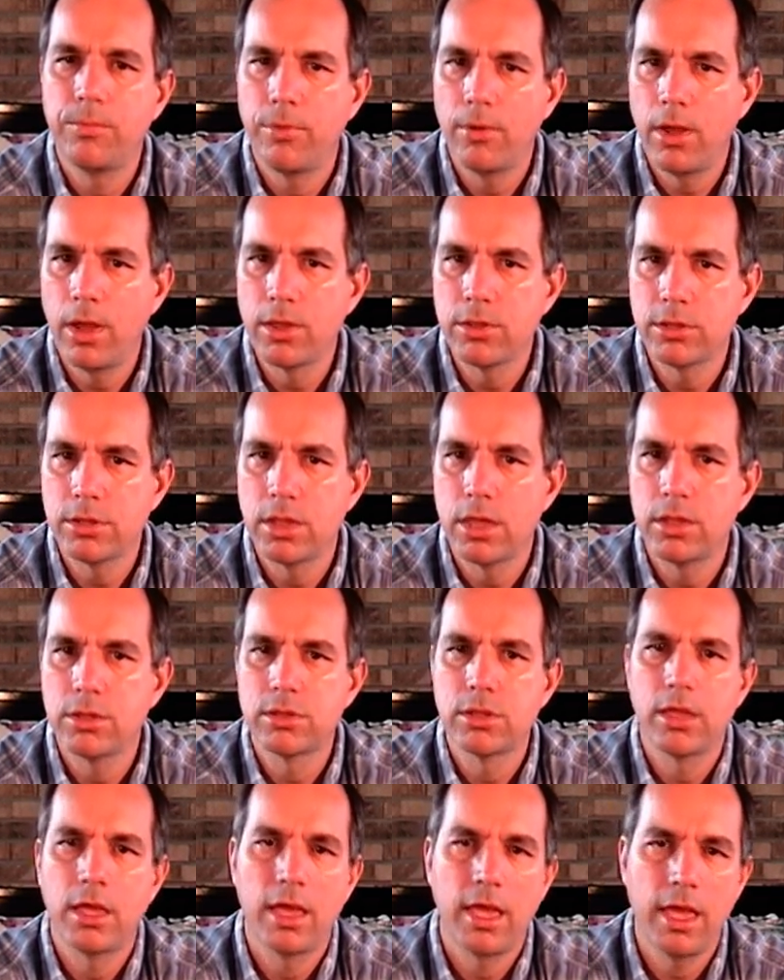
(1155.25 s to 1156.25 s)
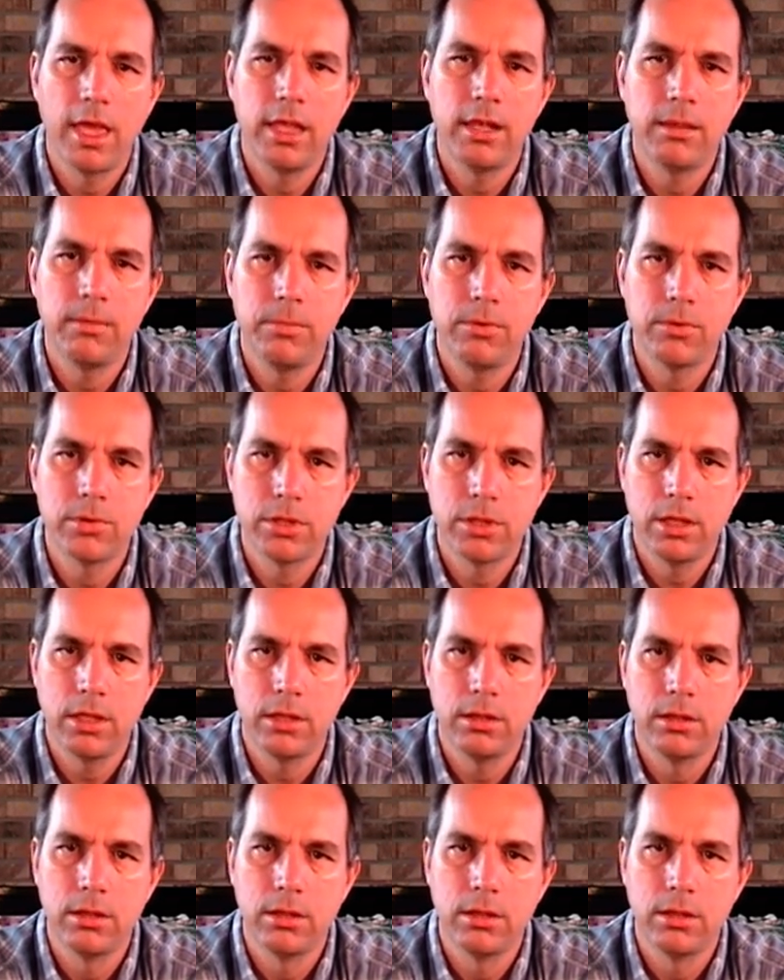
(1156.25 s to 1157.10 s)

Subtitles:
process 80%.